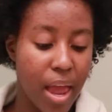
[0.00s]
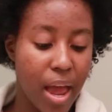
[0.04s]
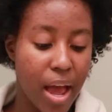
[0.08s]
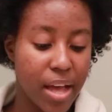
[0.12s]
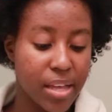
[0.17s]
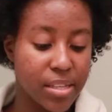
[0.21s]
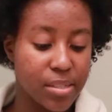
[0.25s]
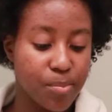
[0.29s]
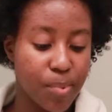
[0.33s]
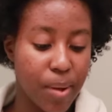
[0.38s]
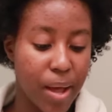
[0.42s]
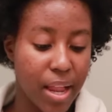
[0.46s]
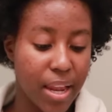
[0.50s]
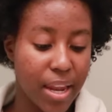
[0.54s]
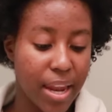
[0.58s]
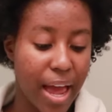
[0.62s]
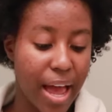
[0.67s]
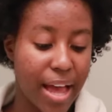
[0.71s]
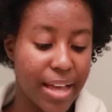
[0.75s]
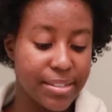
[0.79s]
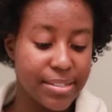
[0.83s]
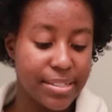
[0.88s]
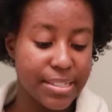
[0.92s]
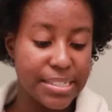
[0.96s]
as well
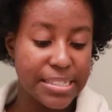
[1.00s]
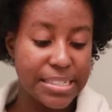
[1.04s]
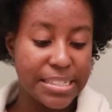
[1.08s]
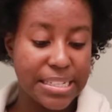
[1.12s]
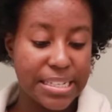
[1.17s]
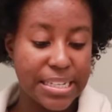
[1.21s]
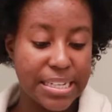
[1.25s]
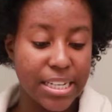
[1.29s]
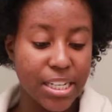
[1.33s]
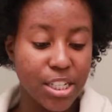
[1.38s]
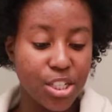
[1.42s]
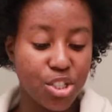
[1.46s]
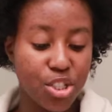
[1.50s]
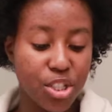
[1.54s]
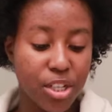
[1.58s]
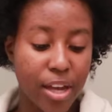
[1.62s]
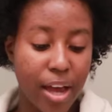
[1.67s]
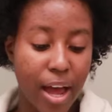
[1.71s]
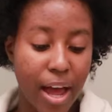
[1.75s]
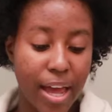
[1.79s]
as the T G